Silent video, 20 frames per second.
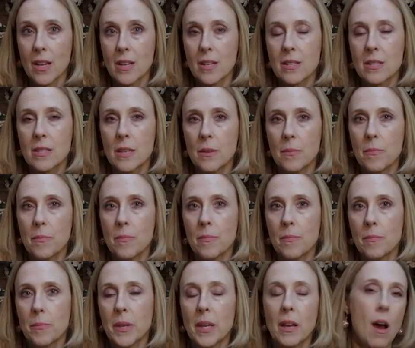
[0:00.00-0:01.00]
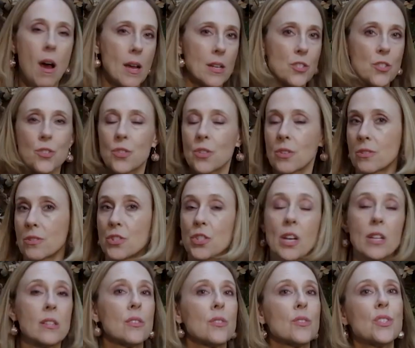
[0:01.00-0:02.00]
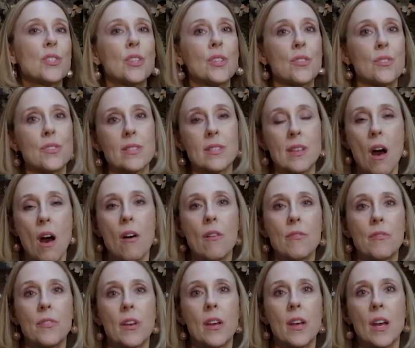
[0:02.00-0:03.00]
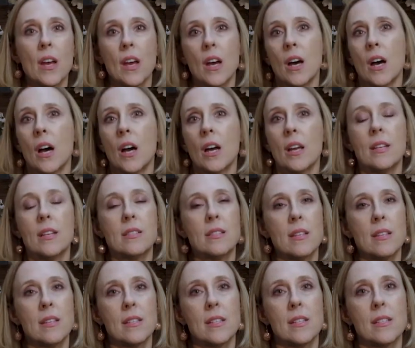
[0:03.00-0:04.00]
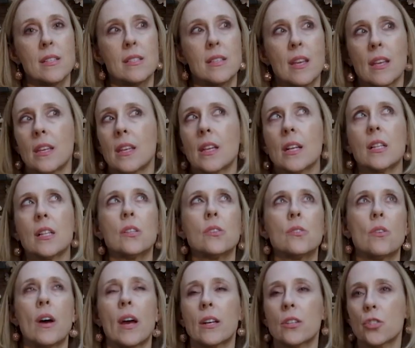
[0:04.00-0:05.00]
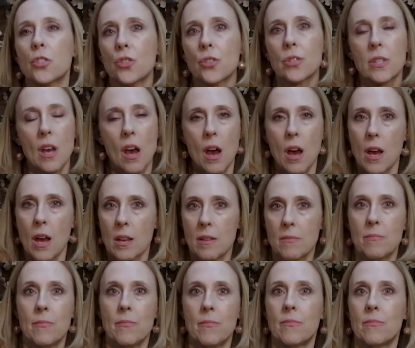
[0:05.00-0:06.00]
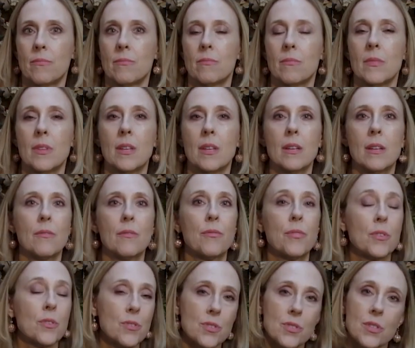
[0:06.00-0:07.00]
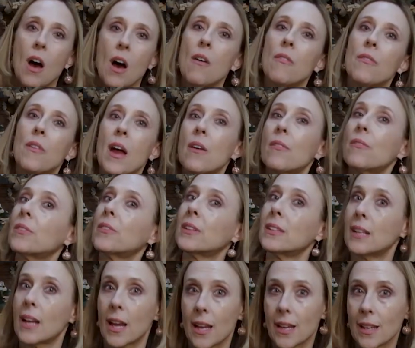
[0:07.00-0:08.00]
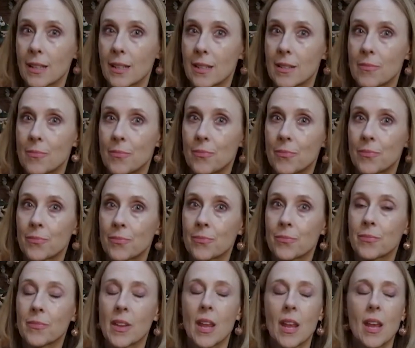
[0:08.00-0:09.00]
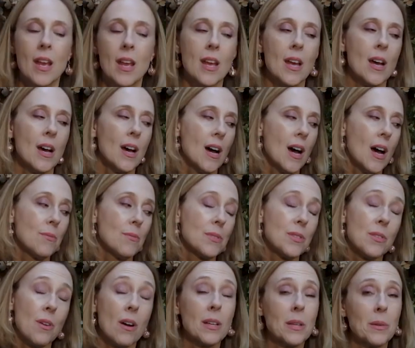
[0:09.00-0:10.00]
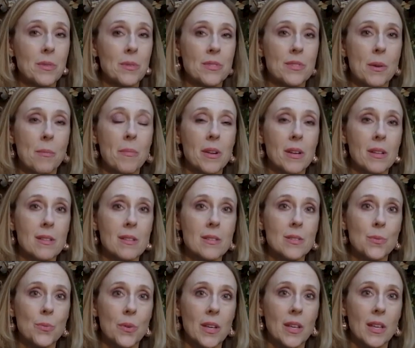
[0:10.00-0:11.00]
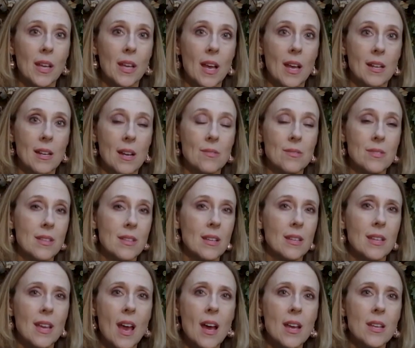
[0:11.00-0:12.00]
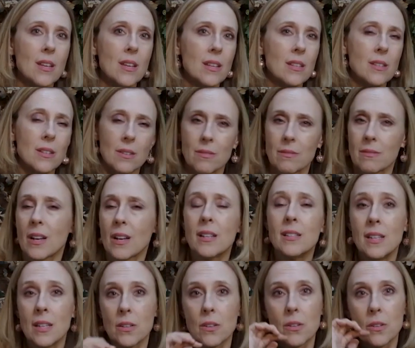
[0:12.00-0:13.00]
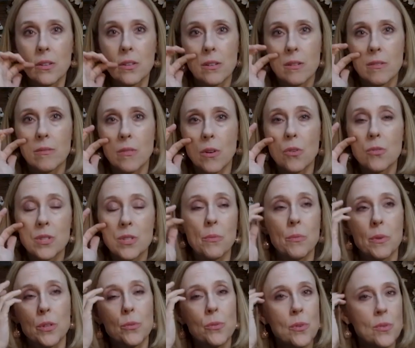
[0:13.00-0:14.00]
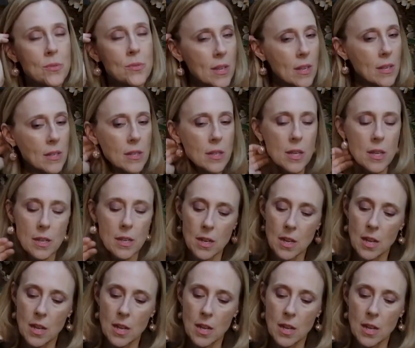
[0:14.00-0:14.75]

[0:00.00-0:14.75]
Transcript: to be kinder, gentler to yourself? Is it taking a little extra time for yourself every day? I was talking with somebody this week and I was saying, yeah, you know, a knitter or someone who knows how to knit,